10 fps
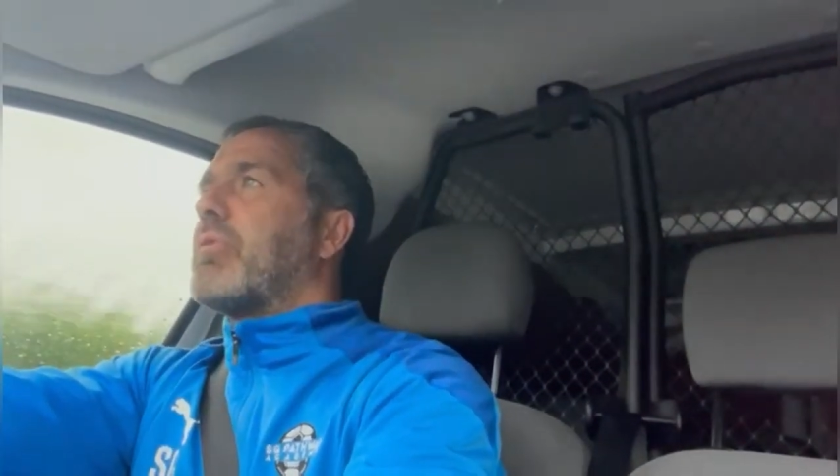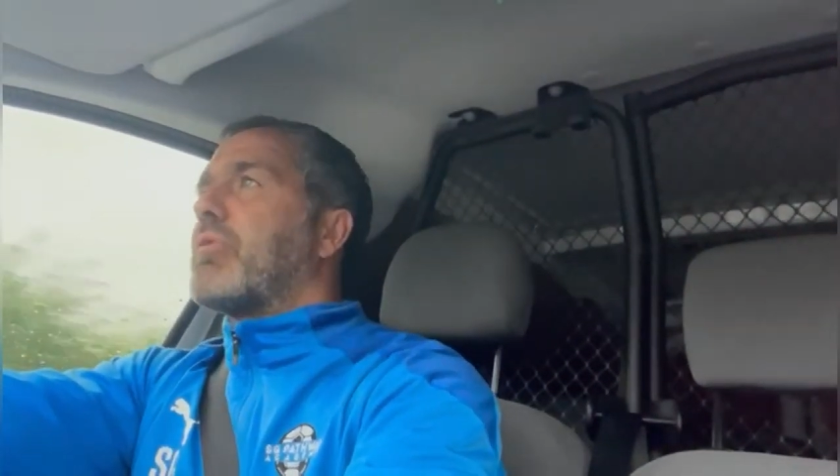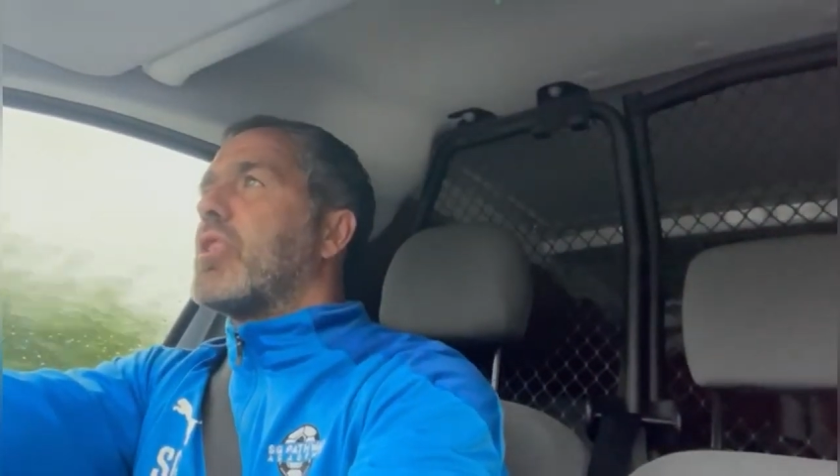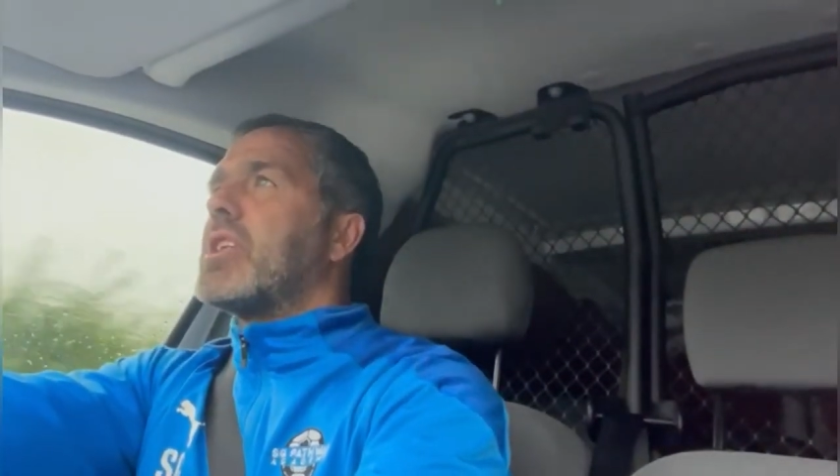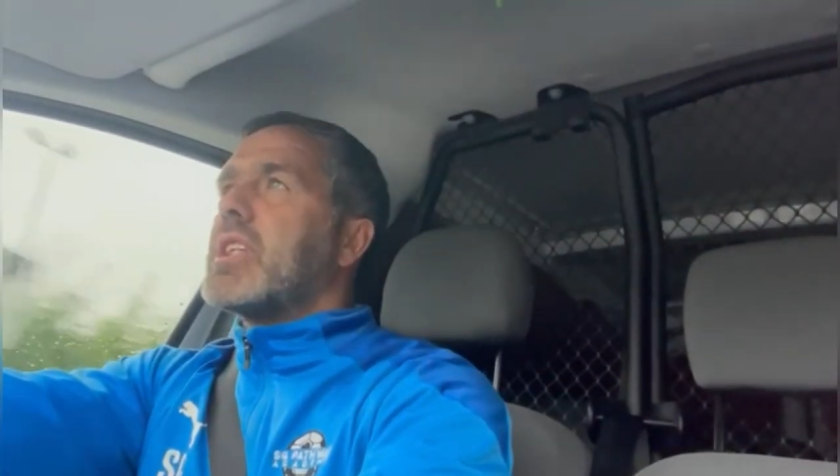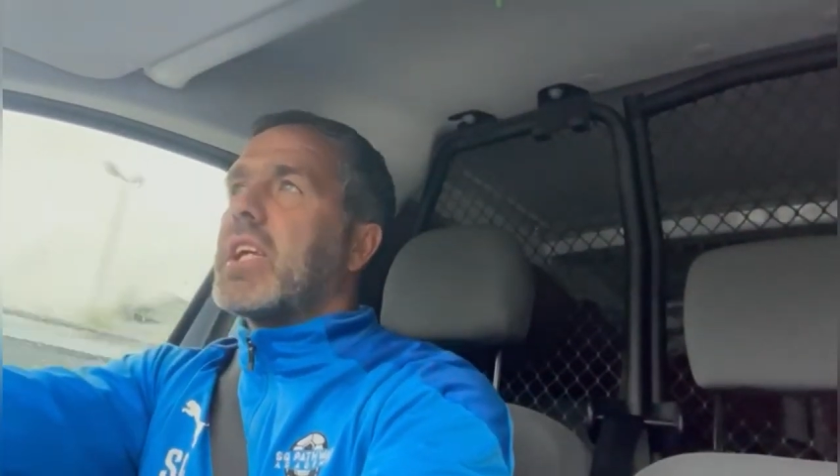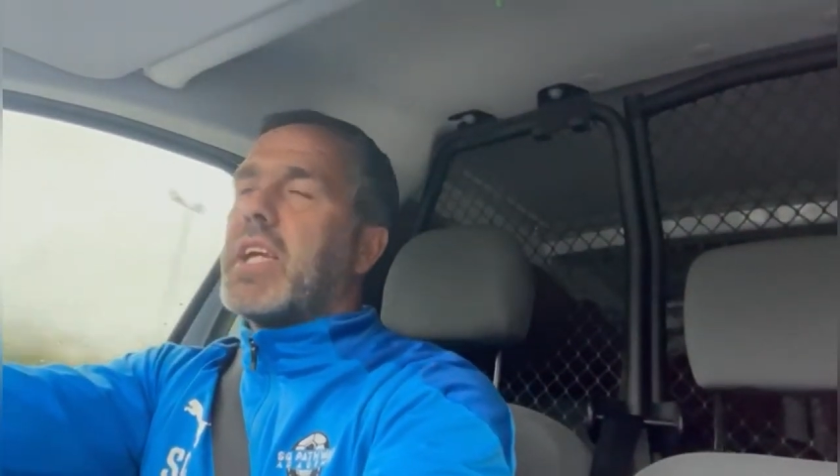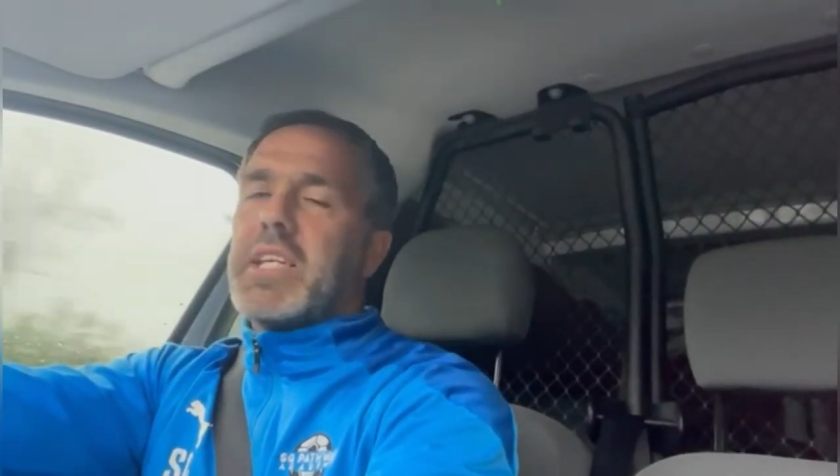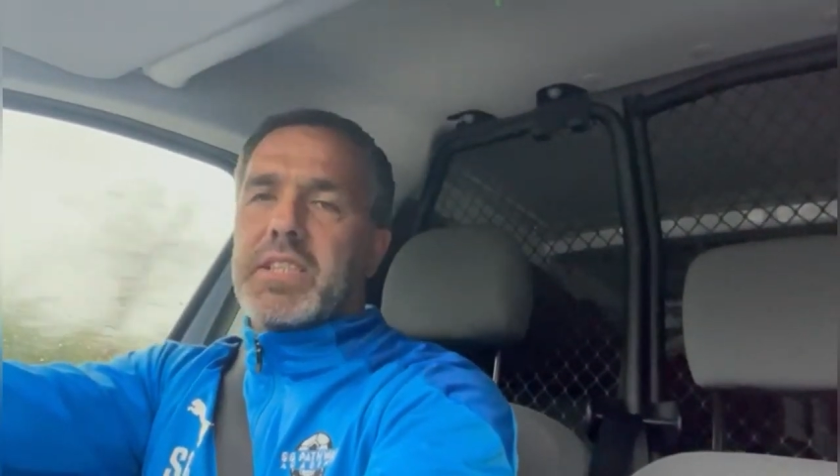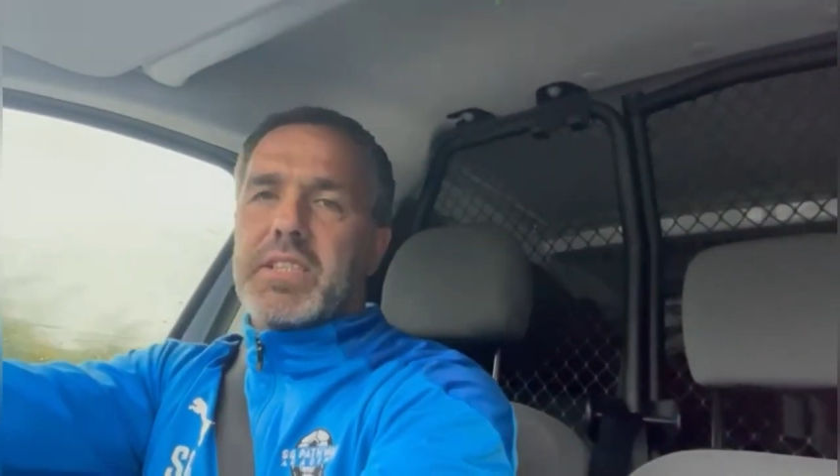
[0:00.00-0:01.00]
free
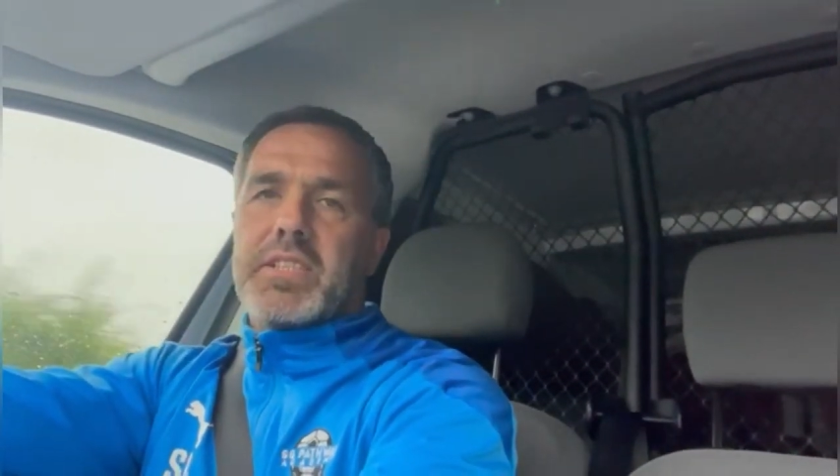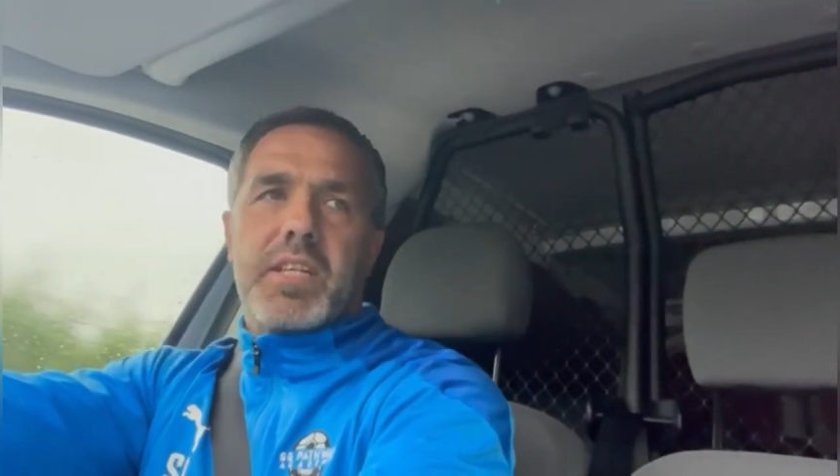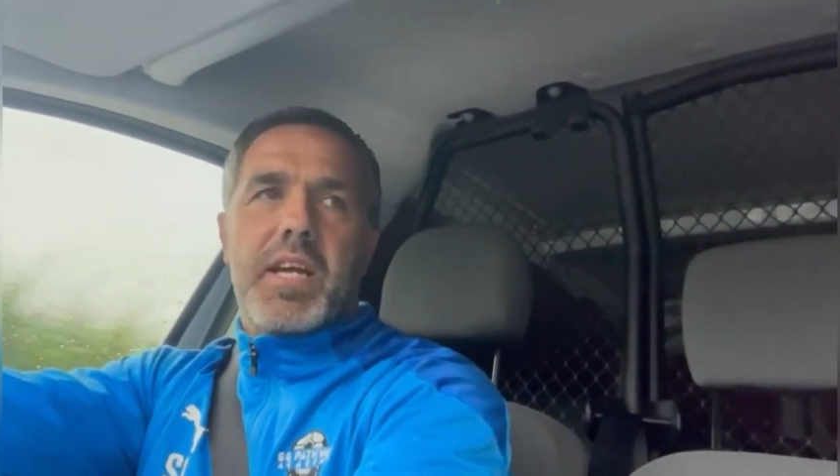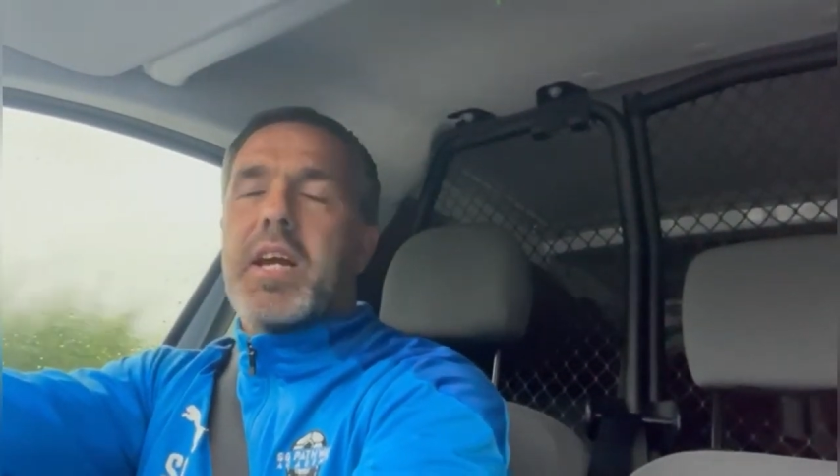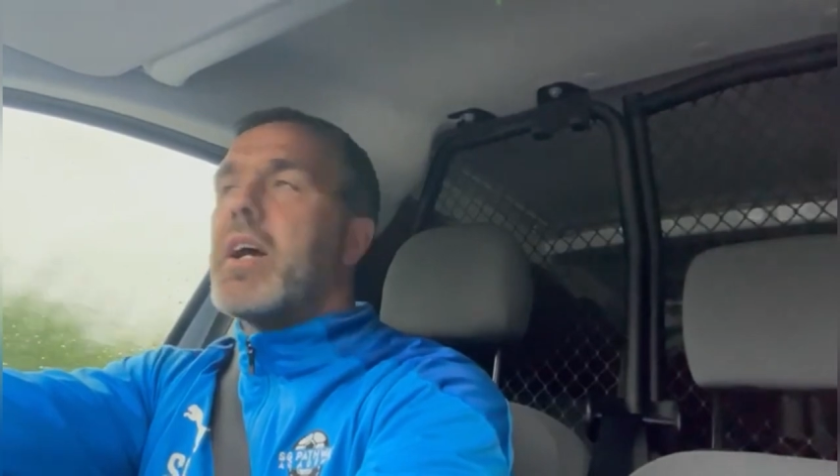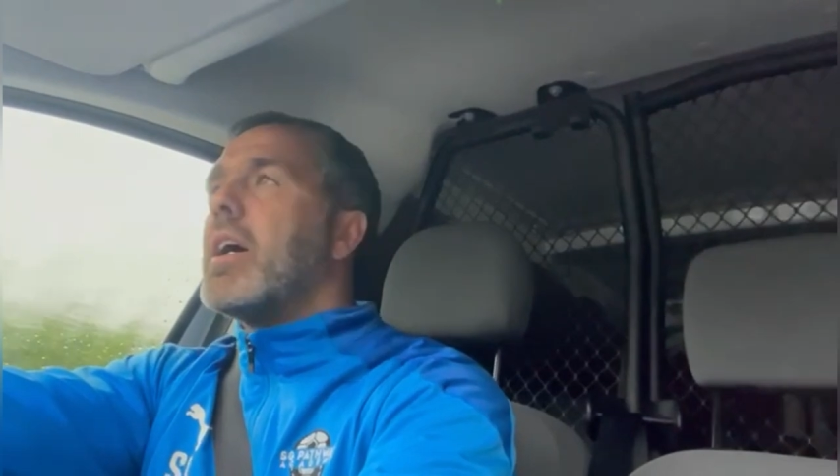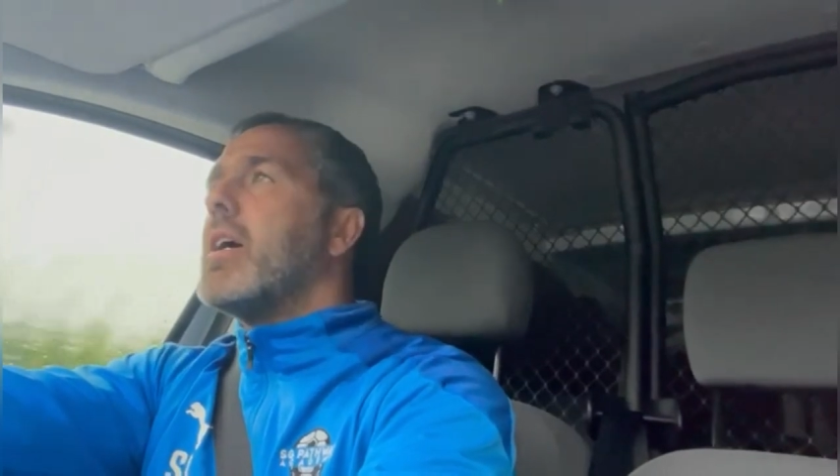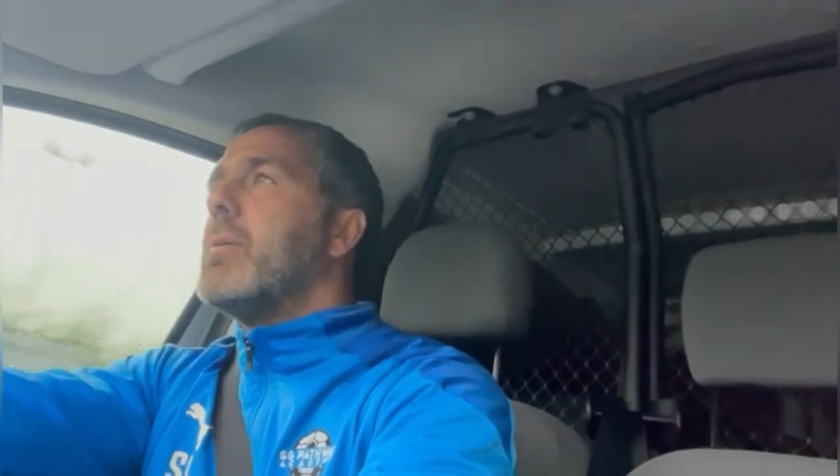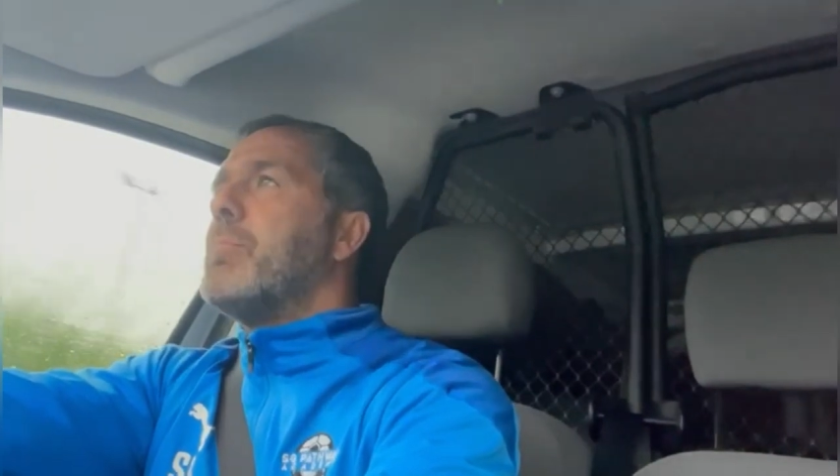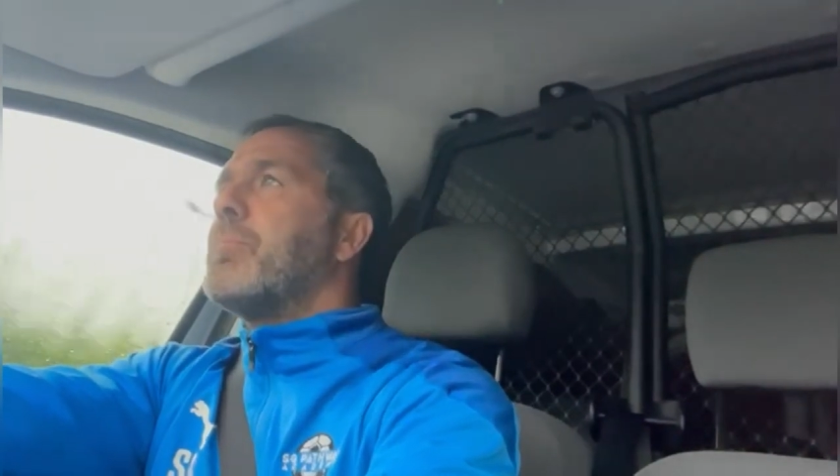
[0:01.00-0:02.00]
tickets
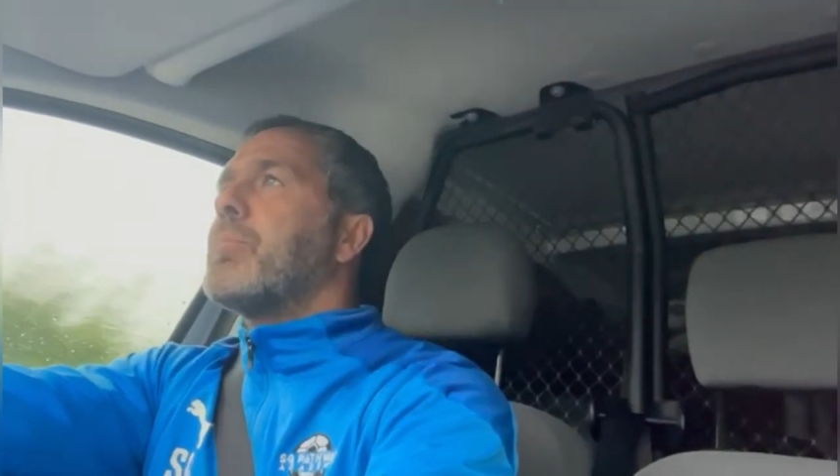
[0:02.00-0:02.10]
for